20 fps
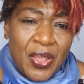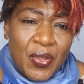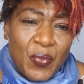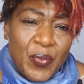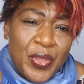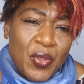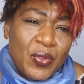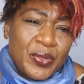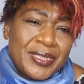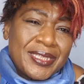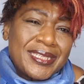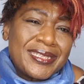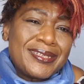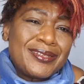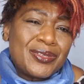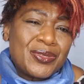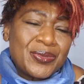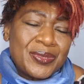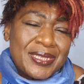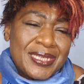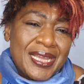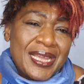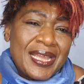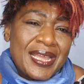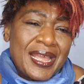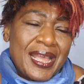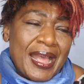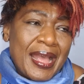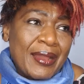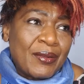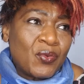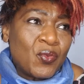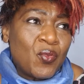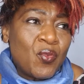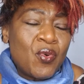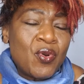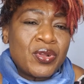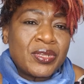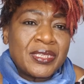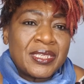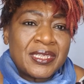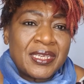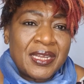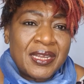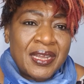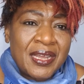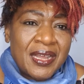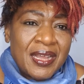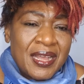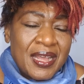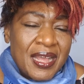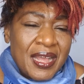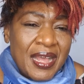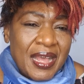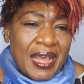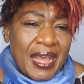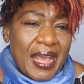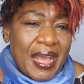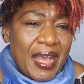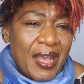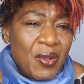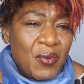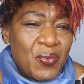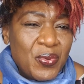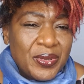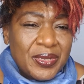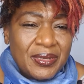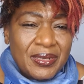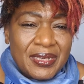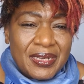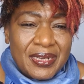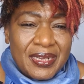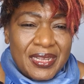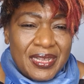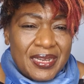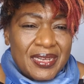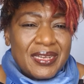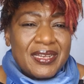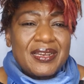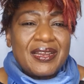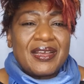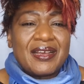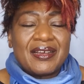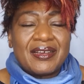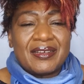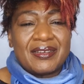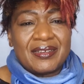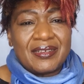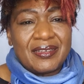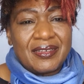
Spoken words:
We all sit today and wonder, how would Hitler